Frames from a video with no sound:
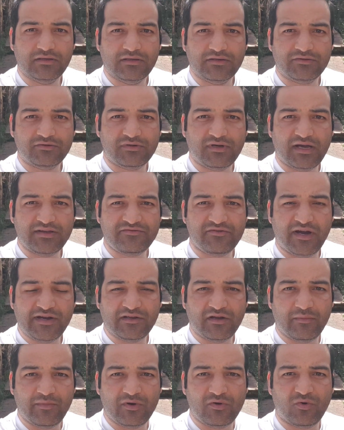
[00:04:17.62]
So guys, right
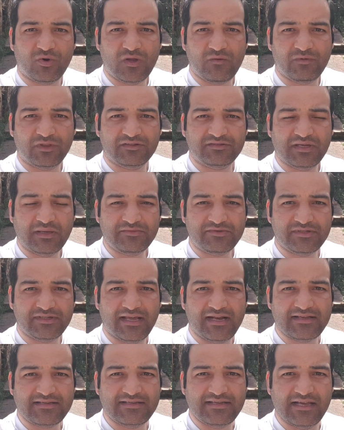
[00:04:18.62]
now I'm recording with the Samsung
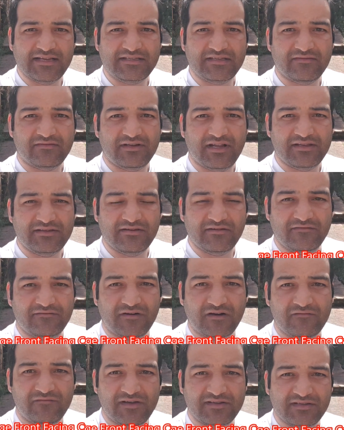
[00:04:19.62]
Galaxy S7 Edge
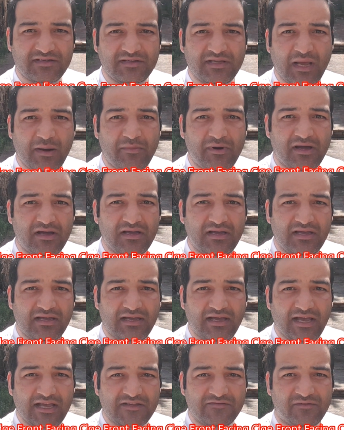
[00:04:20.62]
front-facing camera.
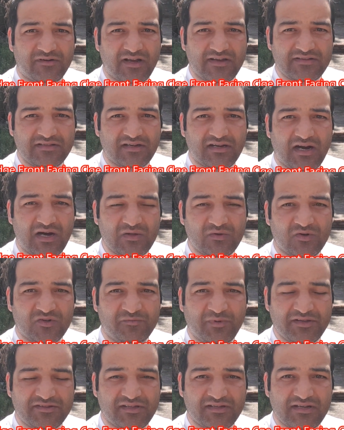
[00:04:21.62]
As far as the hardcore
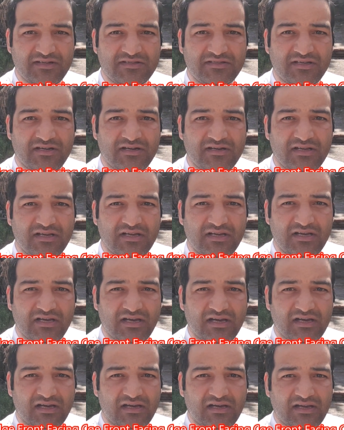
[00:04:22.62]
specs are concerned,
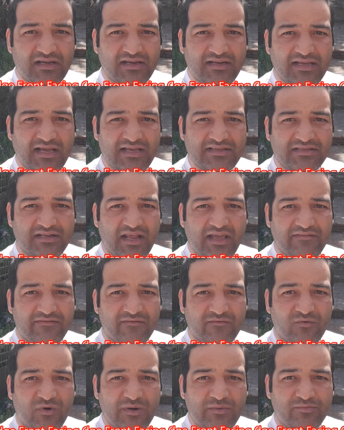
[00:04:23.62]
it has an
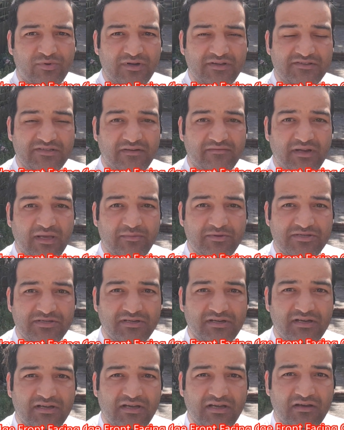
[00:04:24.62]
f1.7
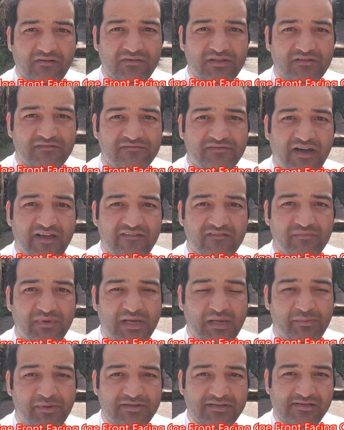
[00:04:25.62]
aperture with a 5
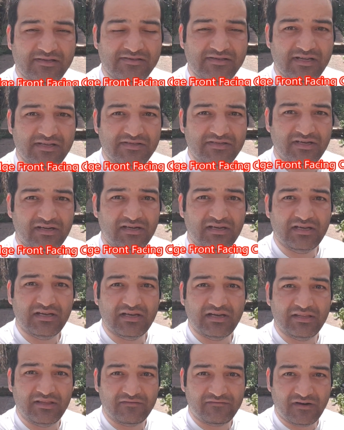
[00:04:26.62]
megapixel sensor.
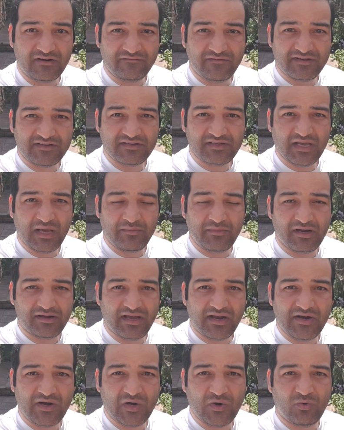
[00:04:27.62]
The front-facing camera
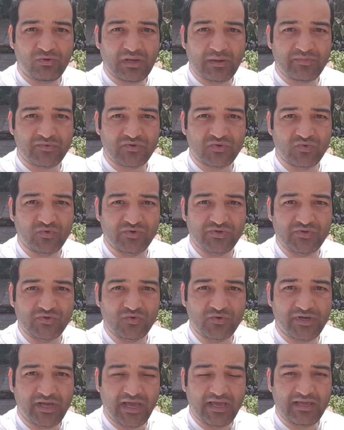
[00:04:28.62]
can record up to
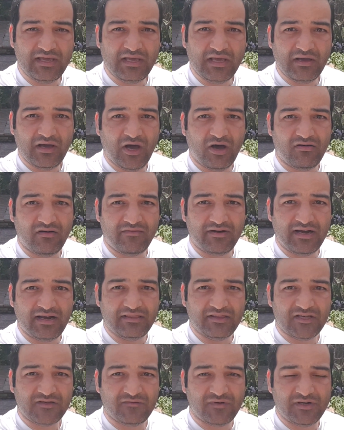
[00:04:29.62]
2K. However,
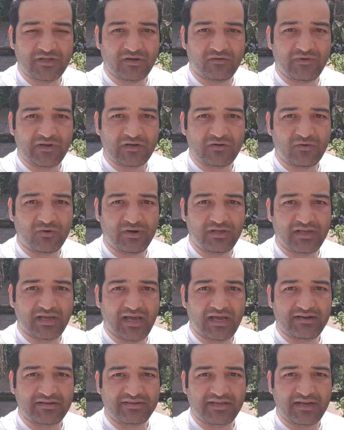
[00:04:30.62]
in this video we're recording
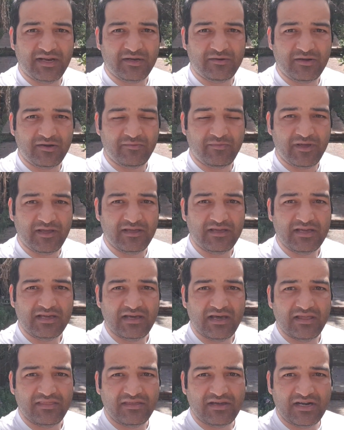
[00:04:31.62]
at 1080p,
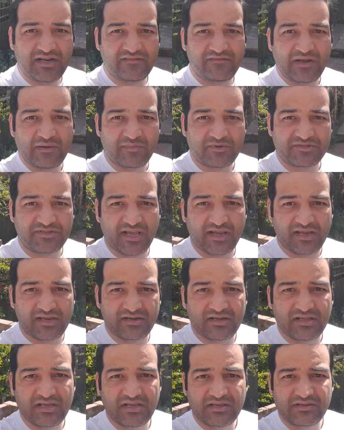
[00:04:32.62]
30 frames per
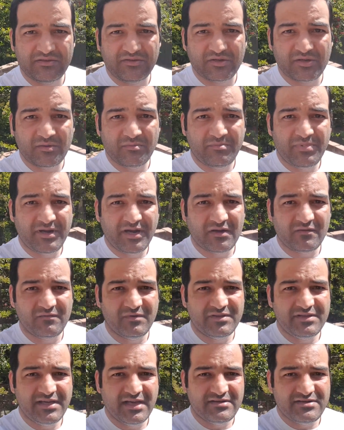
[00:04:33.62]
second, to compare it
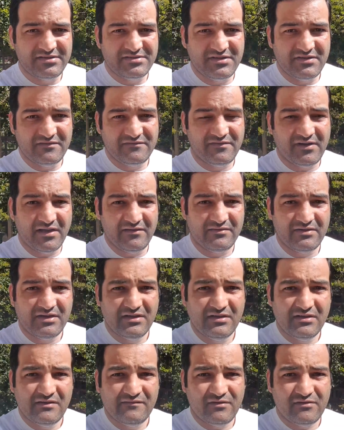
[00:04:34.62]
with the LG G5.
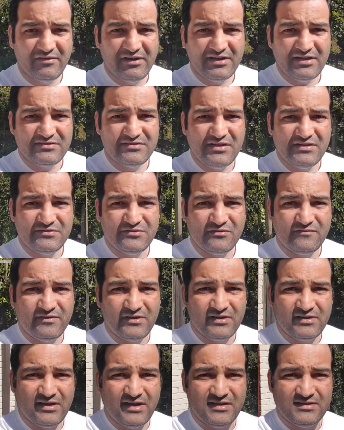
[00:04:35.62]
From what I can see so
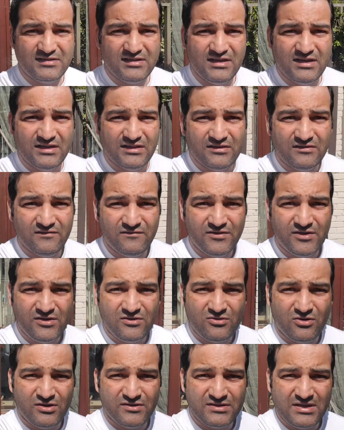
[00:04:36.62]
far, guys, the video
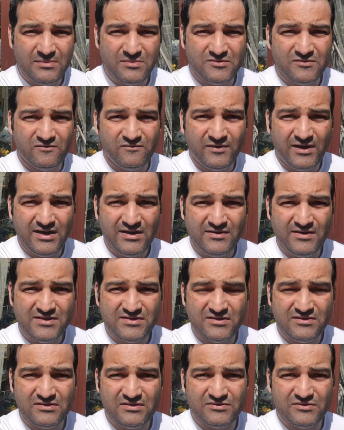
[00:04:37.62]
quality seems very
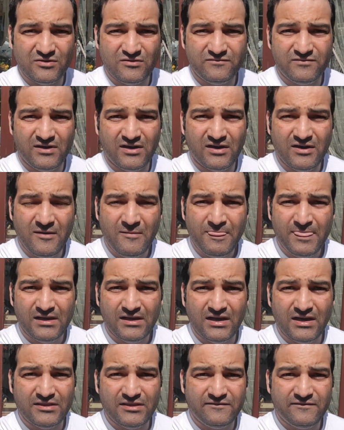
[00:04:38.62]
decent so far.
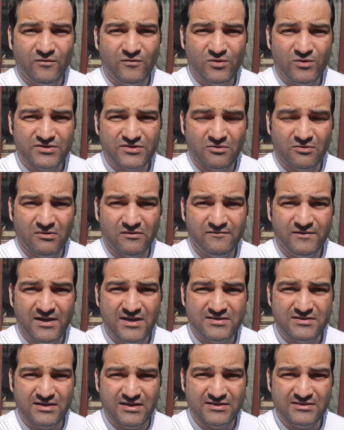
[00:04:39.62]
The focus on my
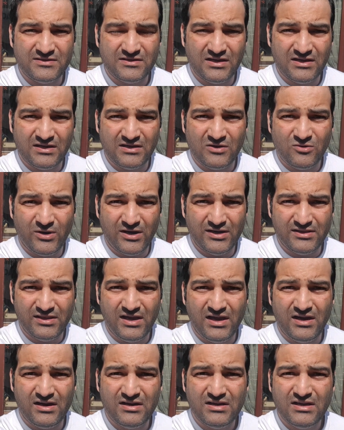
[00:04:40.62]
face is quite
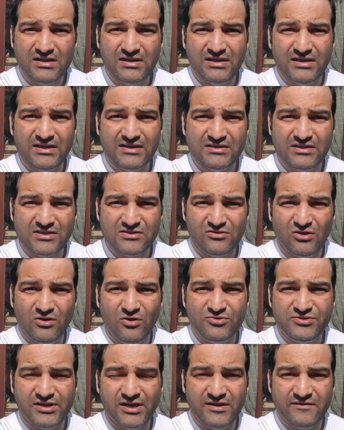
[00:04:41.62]
there. It's not
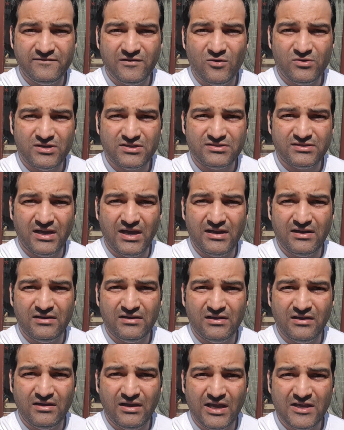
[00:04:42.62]
losing any focus,
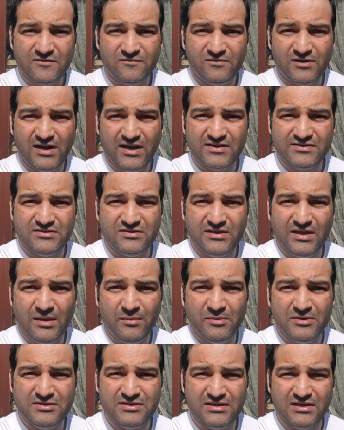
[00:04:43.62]
and as far as the
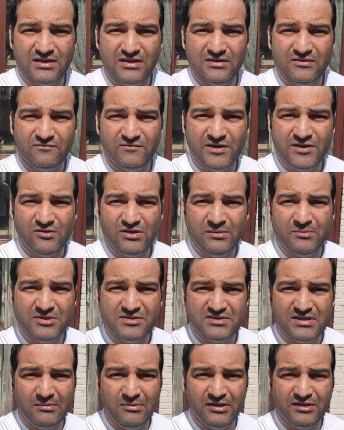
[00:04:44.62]
image, video
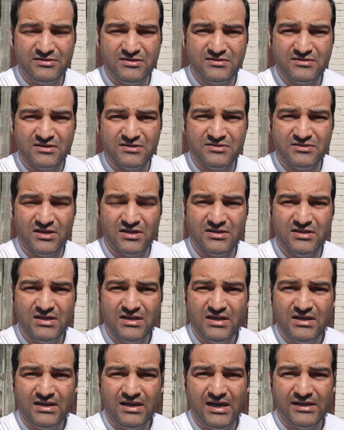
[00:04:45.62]
image stabilization is concerned,
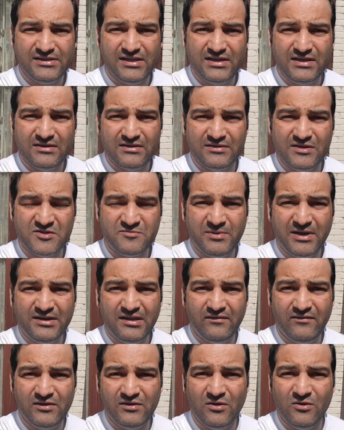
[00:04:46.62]
I think despite
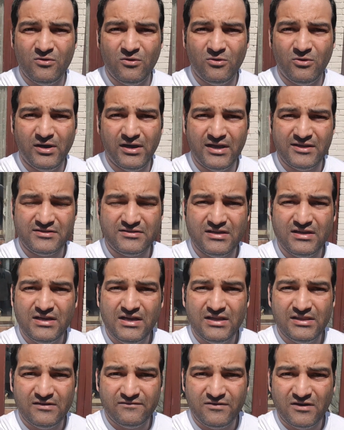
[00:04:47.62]
having no OIS,
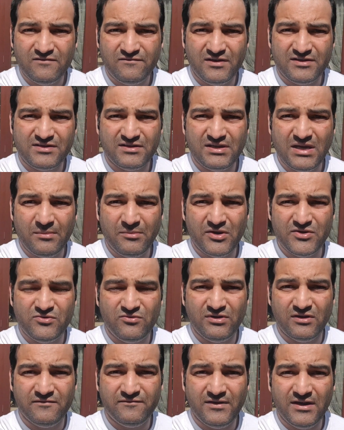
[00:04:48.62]
the front-facing camera is
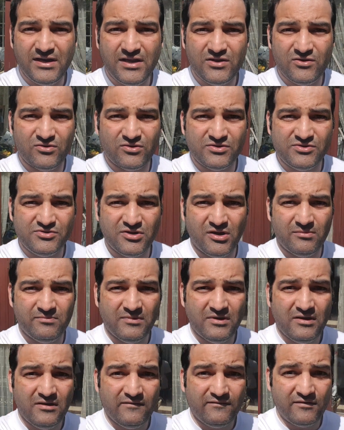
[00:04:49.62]
doing a fairly good job
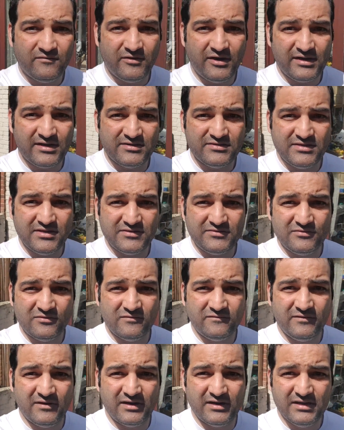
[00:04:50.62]
from what I can see so
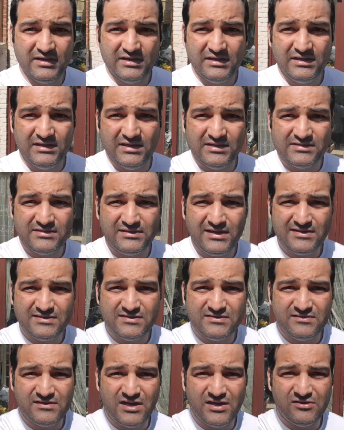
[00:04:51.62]
far. It's nice
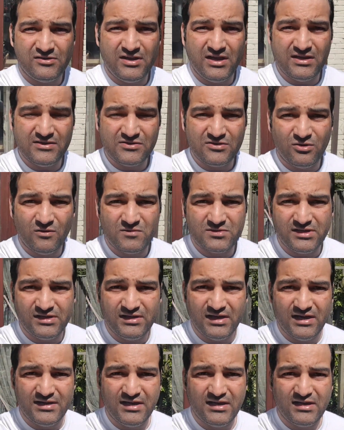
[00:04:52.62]
and sunny today, so
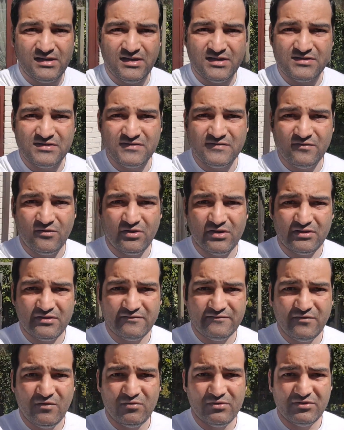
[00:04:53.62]
obviously ideal conditions for
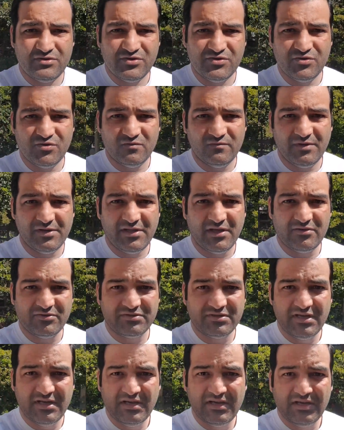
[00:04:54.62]
the phone to shoot videos.